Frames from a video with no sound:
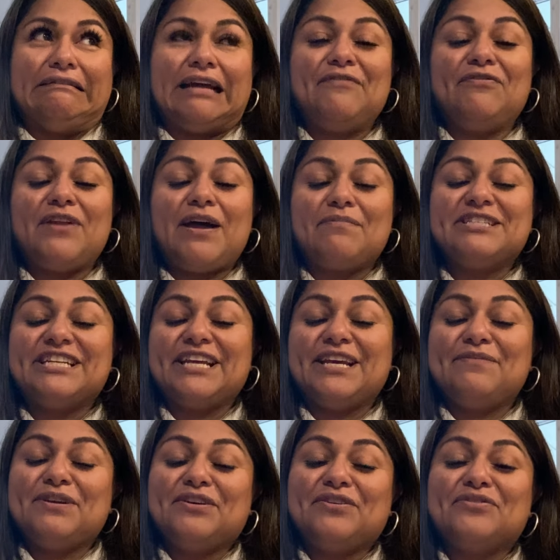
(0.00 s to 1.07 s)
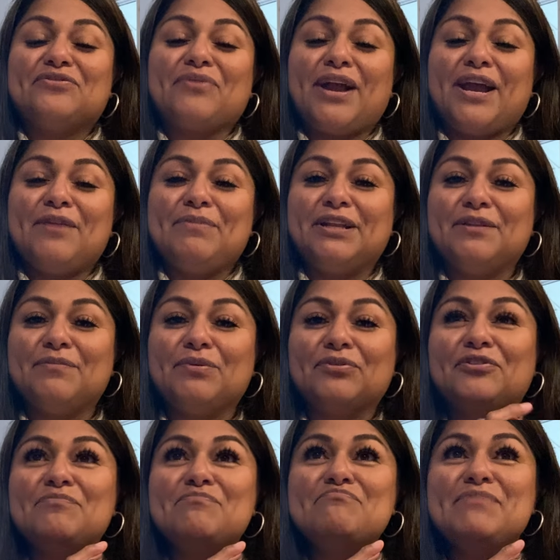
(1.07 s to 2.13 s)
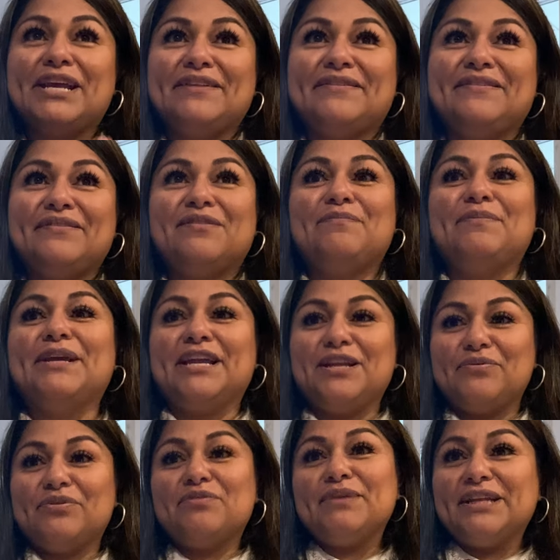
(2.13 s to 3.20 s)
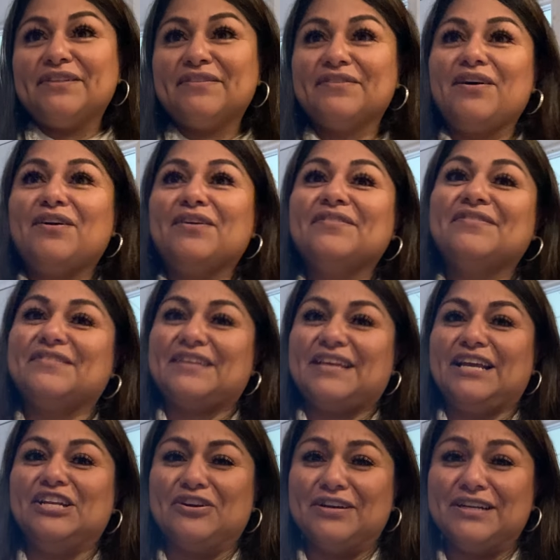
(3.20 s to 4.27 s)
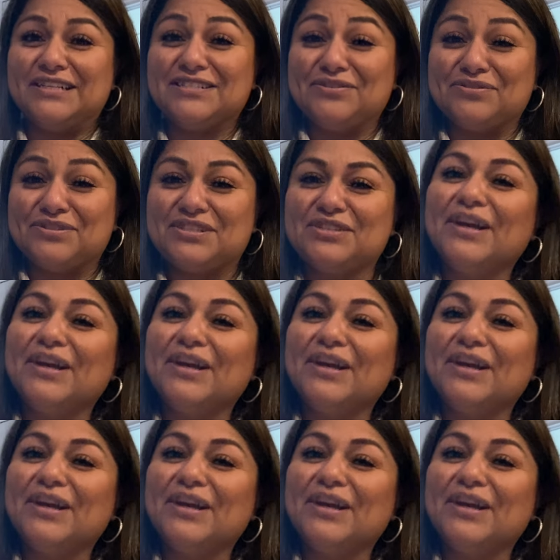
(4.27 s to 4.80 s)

I flopped today because Ryan made the most amazing spaghetti with meat sauce and garlic toast.